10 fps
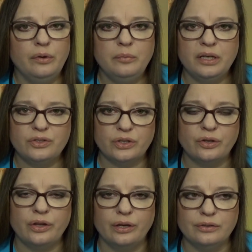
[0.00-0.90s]
So we want to make
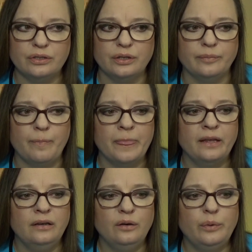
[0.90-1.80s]
sure that
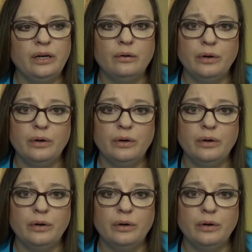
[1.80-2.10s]
we